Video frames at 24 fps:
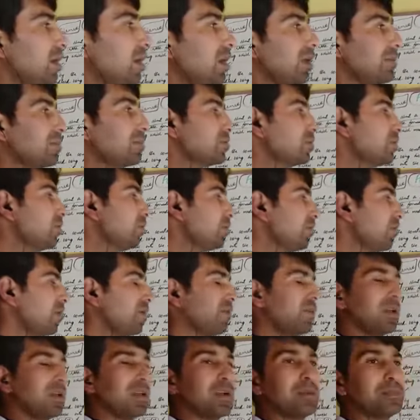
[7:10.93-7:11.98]
and absolute
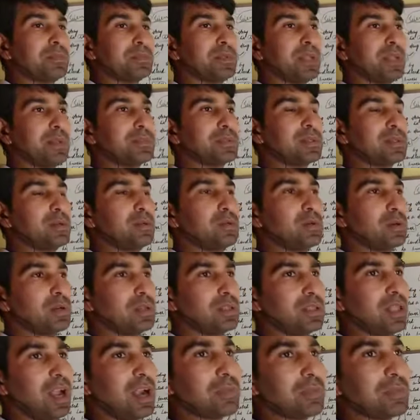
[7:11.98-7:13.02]
power corrupts absolutely.
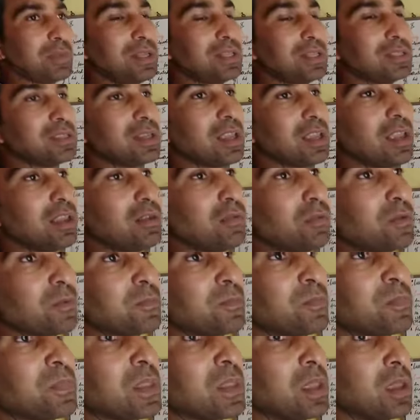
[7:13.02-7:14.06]
That means if
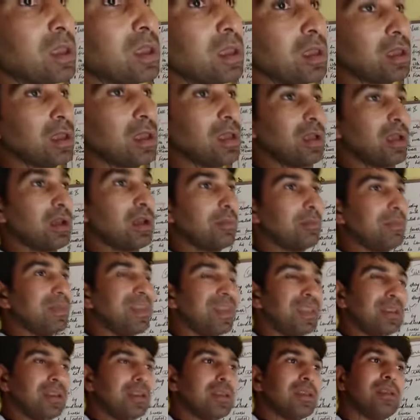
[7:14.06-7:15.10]
a
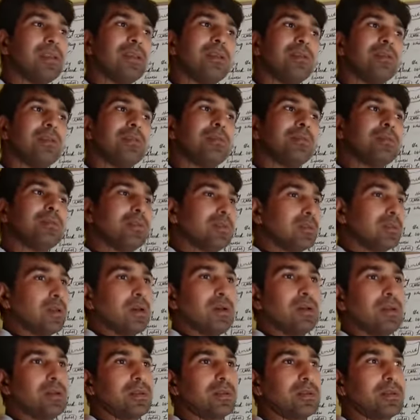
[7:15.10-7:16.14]
man is
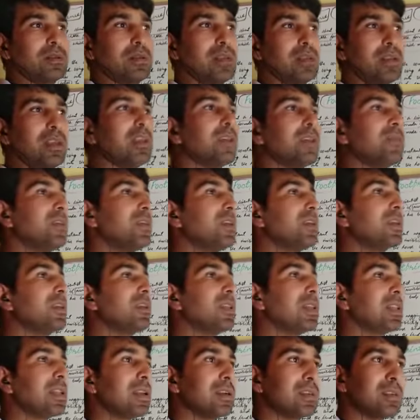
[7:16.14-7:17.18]
dishonest, if he
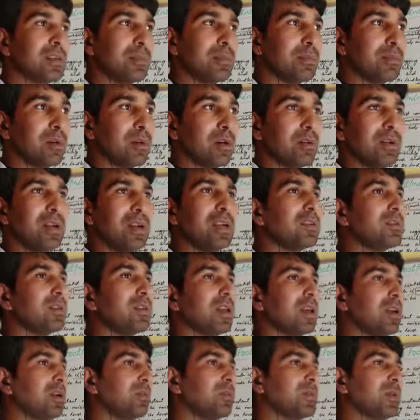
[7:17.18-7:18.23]
will get some power, it will
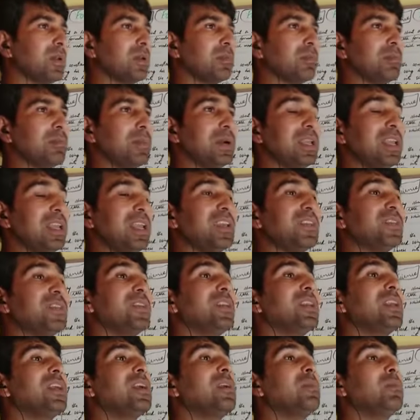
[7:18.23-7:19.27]
corrupt him. But if
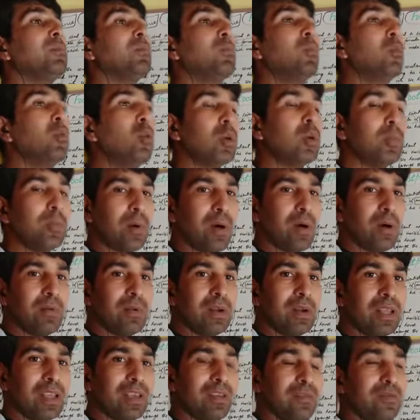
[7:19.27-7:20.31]
he'll get more power,
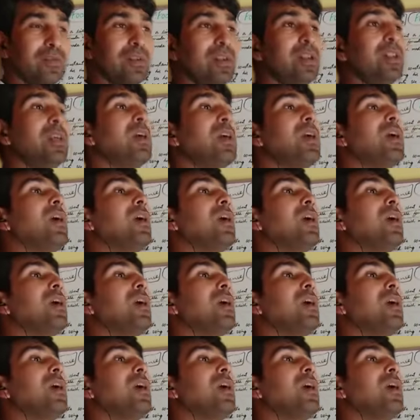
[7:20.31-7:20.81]
he will